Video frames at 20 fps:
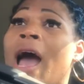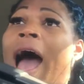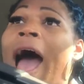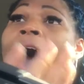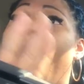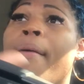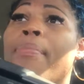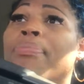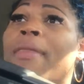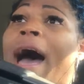
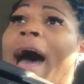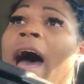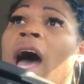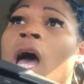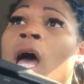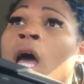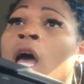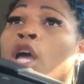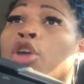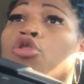I'm
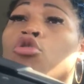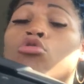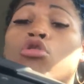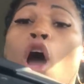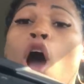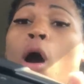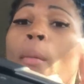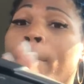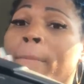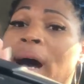not, you
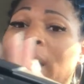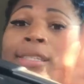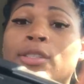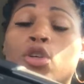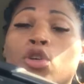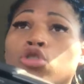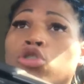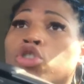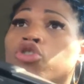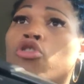know,
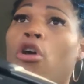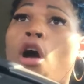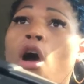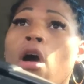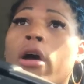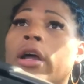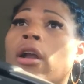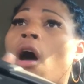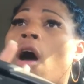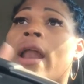muscle
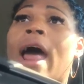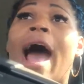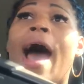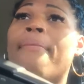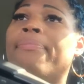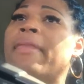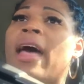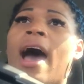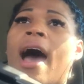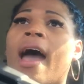strong and all that.
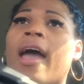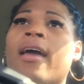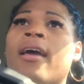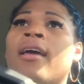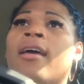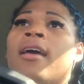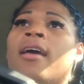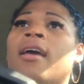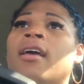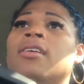I'm not.
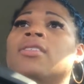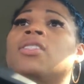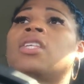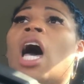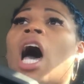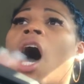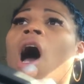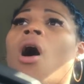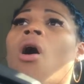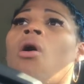
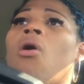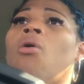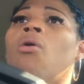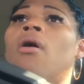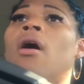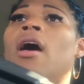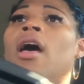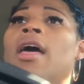So,